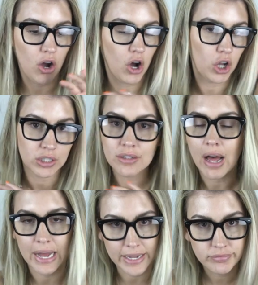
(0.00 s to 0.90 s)
all a
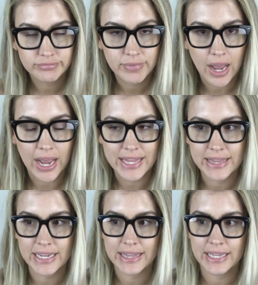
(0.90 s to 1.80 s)
lie. I
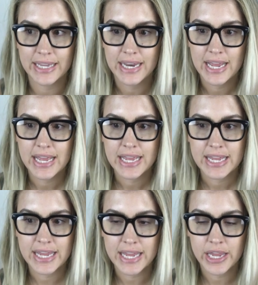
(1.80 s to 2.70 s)
think that
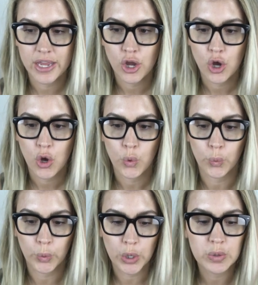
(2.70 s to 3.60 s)
he
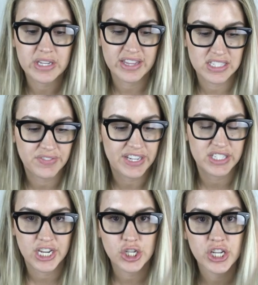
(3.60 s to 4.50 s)
wrote this
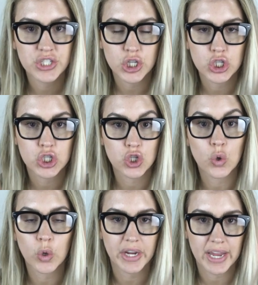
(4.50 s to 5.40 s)
fictitious
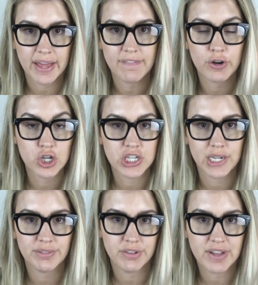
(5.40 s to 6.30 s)
story and
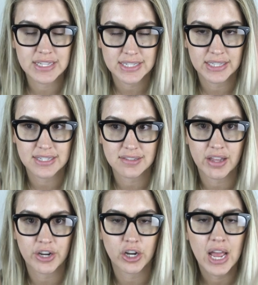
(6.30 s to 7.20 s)
version of events in this
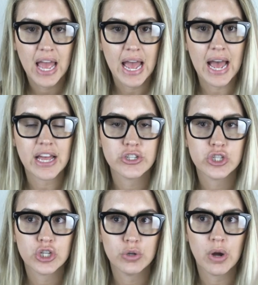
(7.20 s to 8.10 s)
letter as
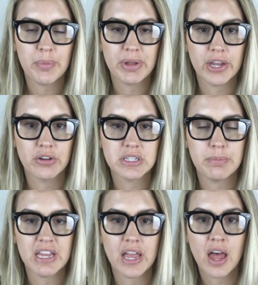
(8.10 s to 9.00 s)
to appear to
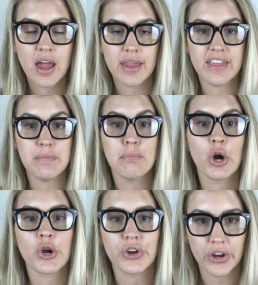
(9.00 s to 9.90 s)
be the
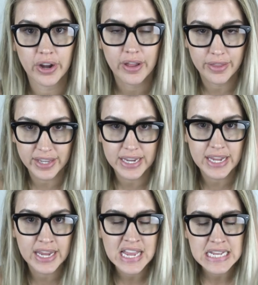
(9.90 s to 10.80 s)
martyr, that he